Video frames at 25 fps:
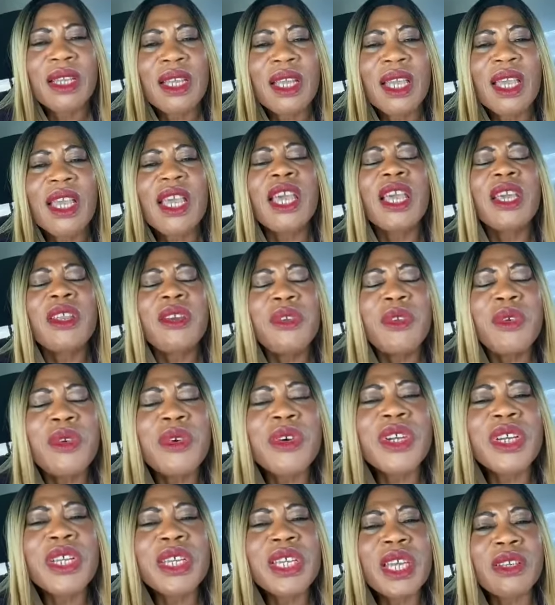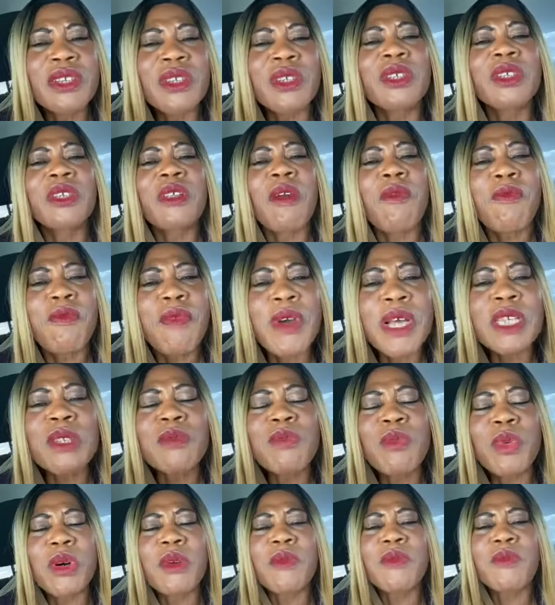a new creation, the
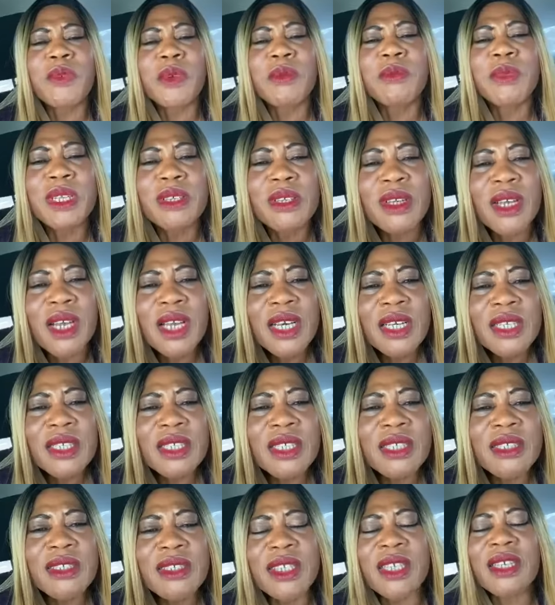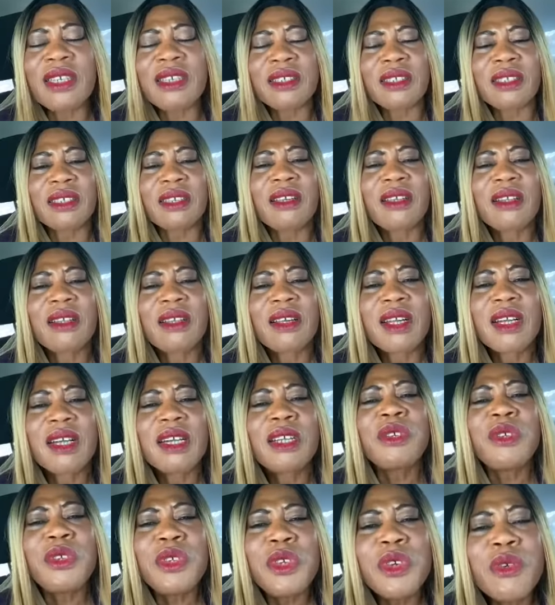firstborn from the, the dead.
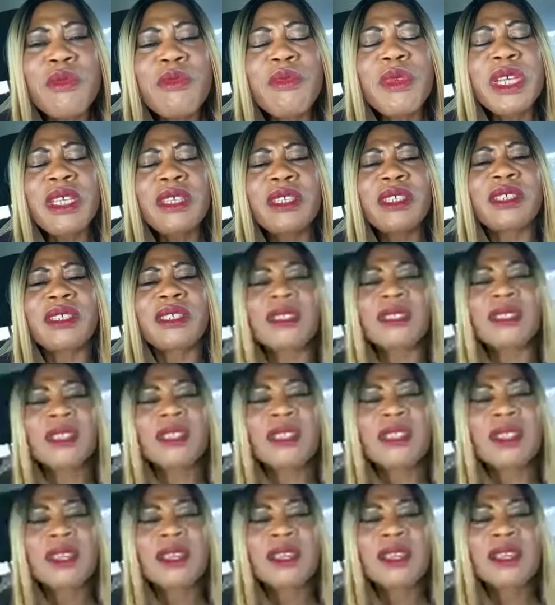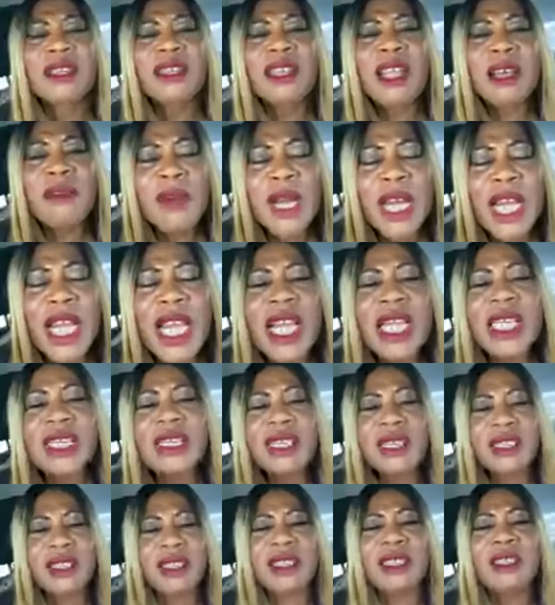New means never
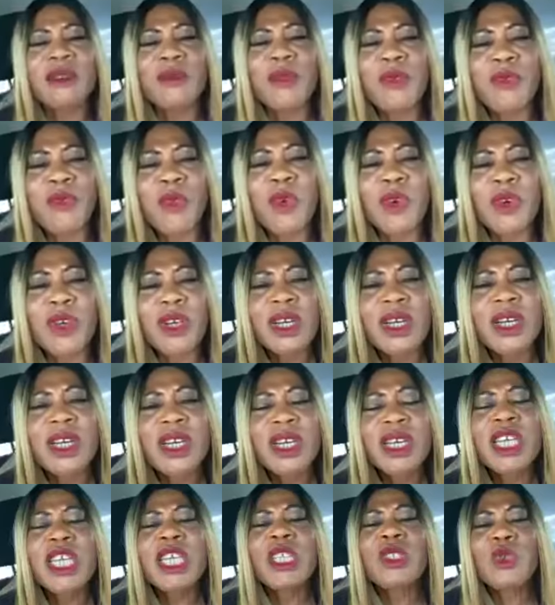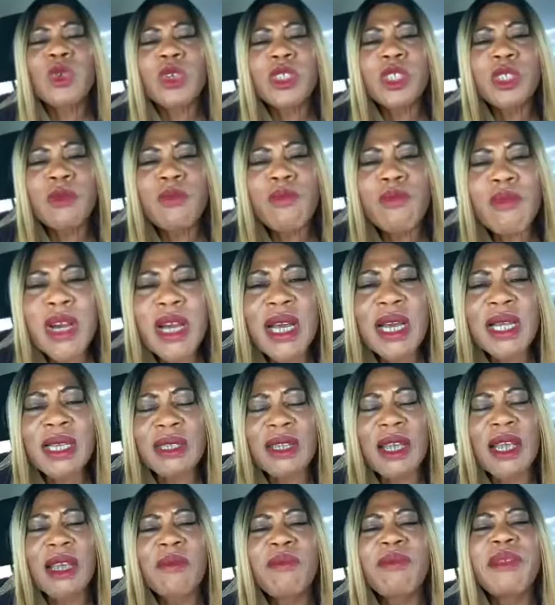existed before. It was man
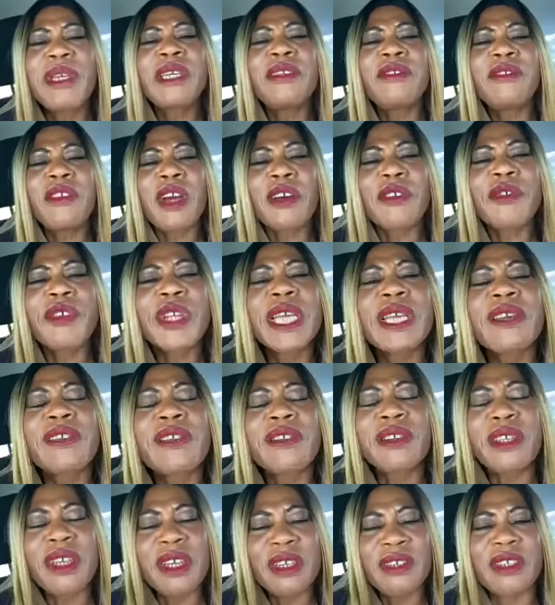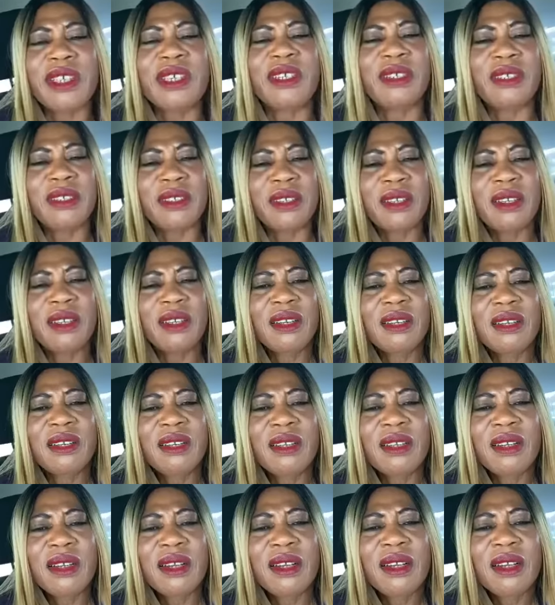being recreated
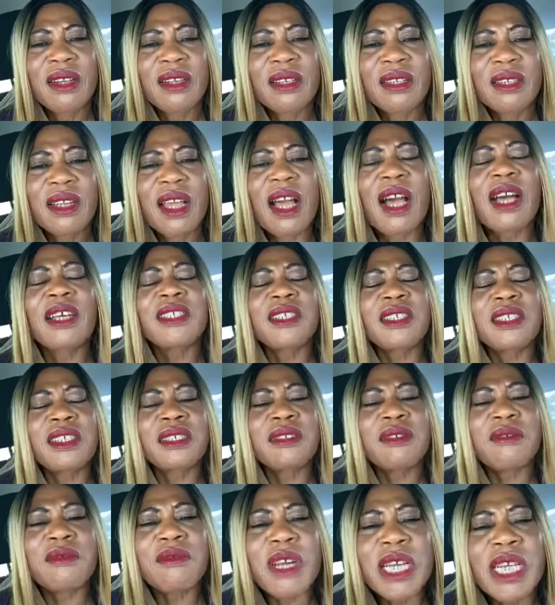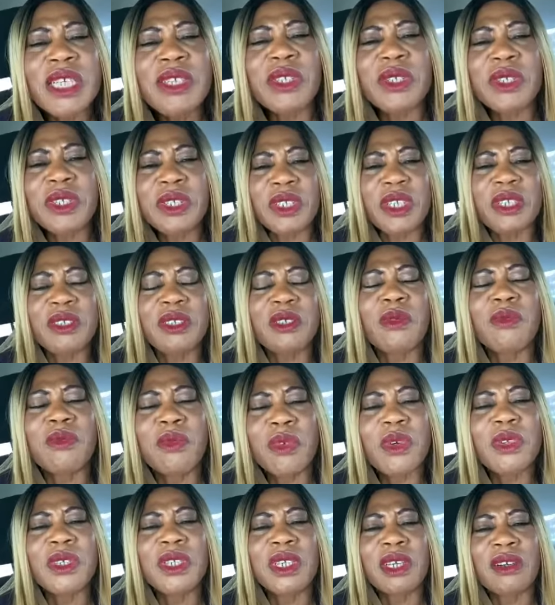as the righteousness of
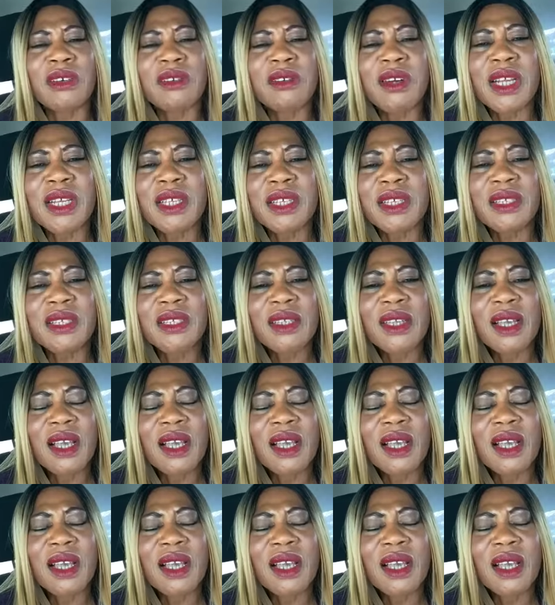God in Christ.